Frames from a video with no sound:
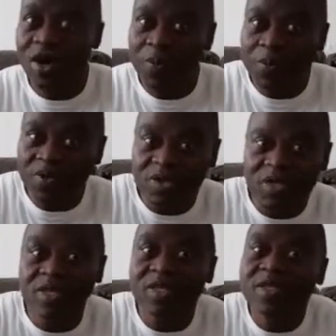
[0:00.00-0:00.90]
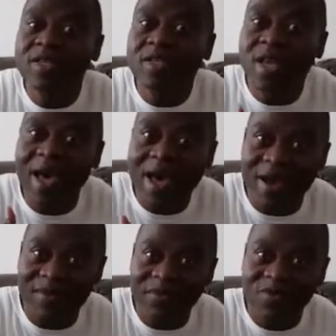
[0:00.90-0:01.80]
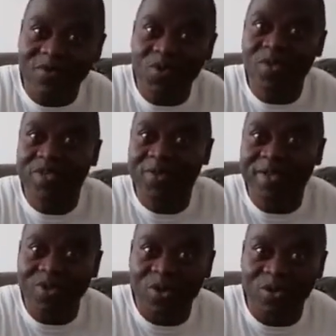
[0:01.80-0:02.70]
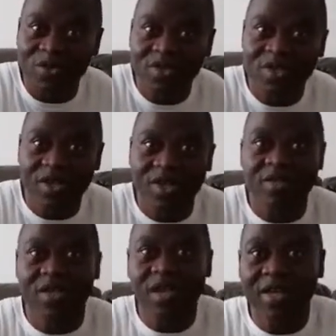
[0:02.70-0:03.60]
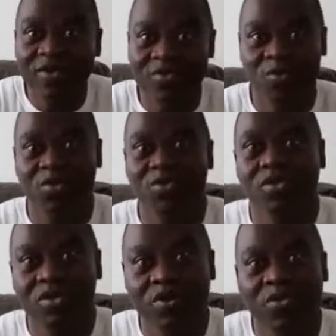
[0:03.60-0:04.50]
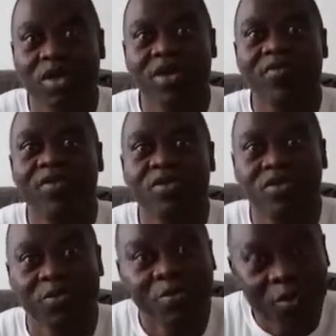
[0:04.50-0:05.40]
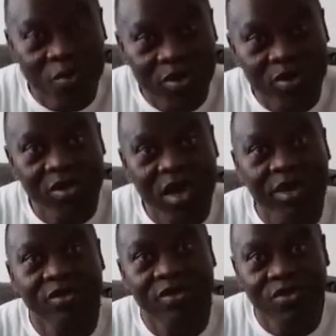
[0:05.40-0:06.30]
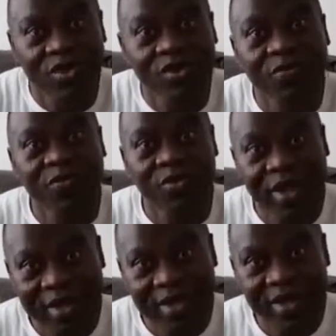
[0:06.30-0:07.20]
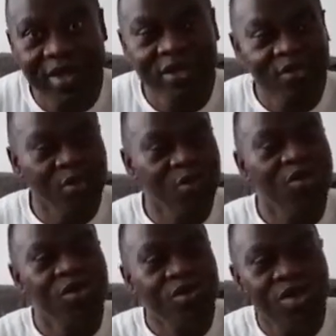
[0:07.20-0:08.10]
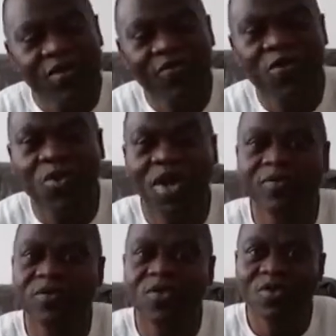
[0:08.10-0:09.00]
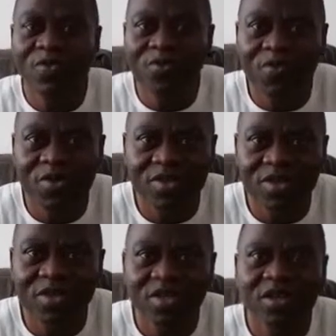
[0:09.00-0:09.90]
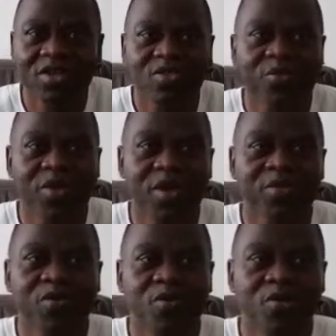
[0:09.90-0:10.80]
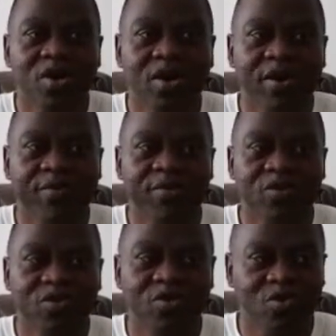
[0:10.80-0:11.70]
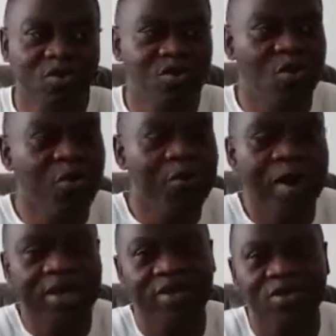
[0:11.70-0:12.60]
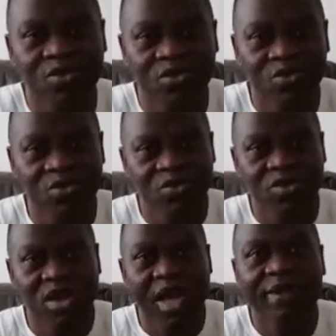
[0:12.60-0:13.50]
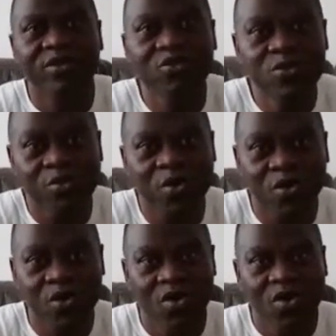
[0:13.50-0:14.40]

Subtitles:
opportunities they didn't have when they were young is the kind of opportunities we're giving to the pupils and children of today. So therefore we have to look for funding to be able to go back into schools and do more,